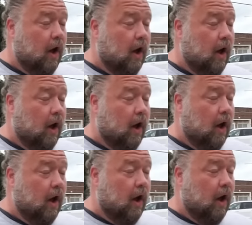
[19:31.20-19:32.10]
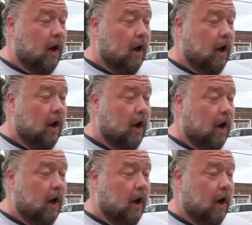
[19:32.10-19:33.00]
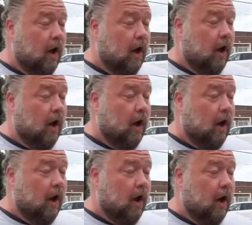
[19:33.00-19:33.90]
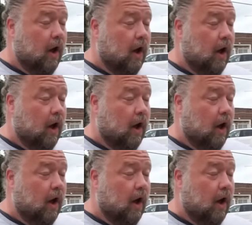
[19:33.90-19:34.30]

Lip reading: No words are spoken by the person on screen.